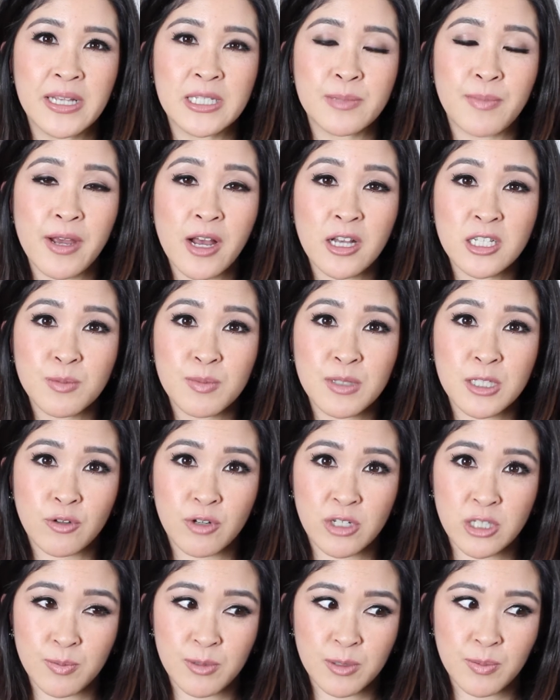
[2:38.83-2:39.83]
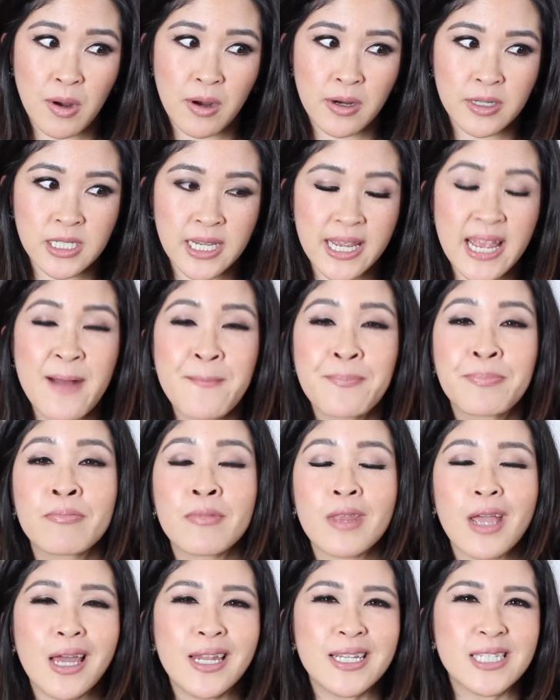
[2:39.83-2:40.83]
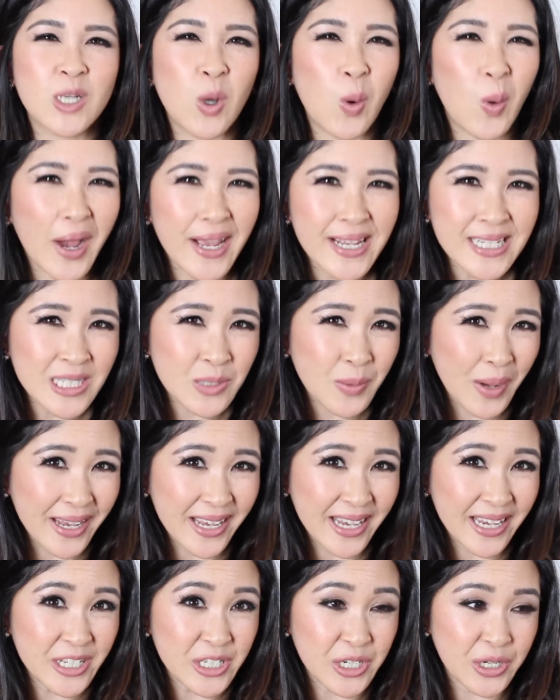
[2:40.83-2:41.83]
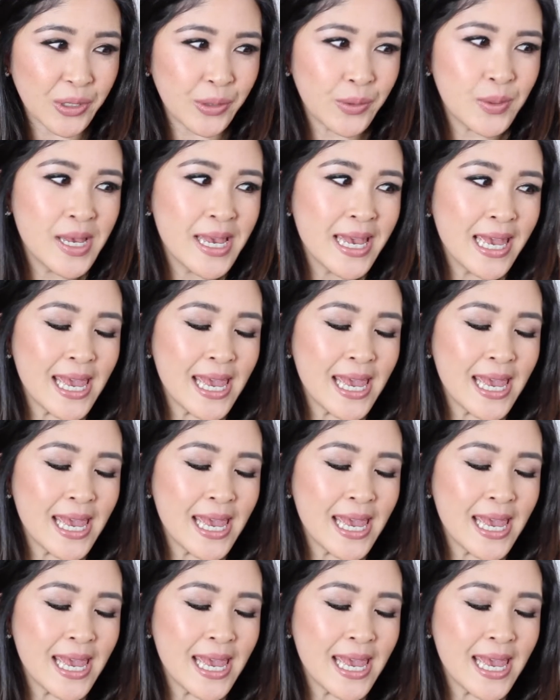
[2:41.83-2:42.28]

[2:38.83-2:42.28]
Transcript: It's my husband's Christmas party and it's quite a swanky do.